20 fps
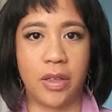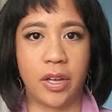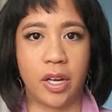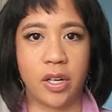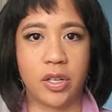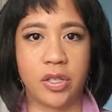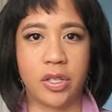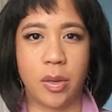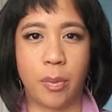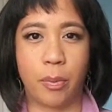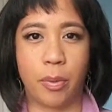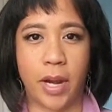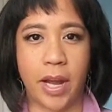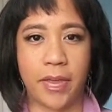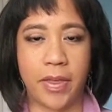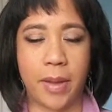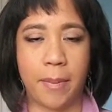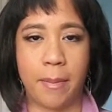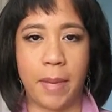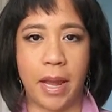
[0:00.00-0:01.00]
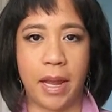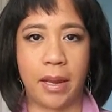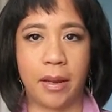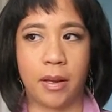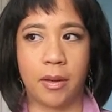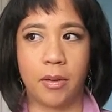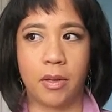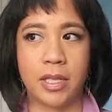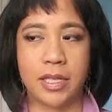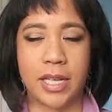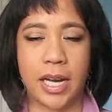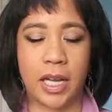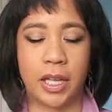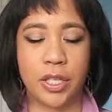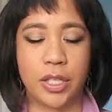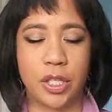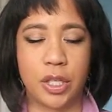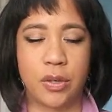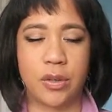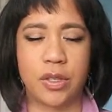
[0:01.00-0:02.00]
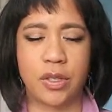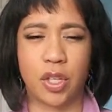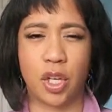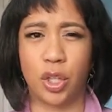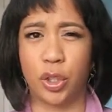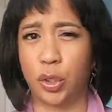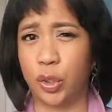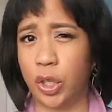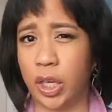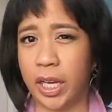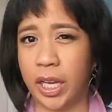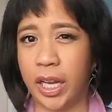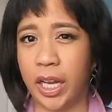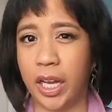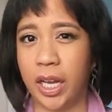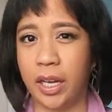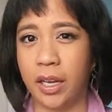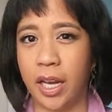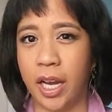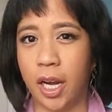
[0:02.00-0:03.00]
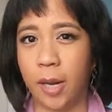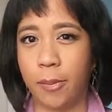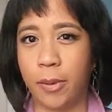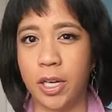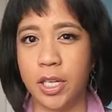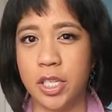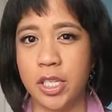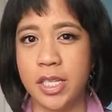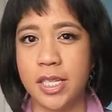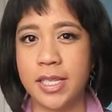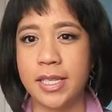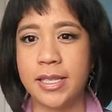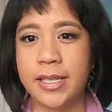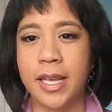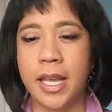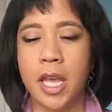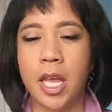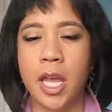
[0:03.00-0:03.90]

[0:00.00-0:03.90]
There's a brand that my stylist uses. It's called Cricut hair brushes.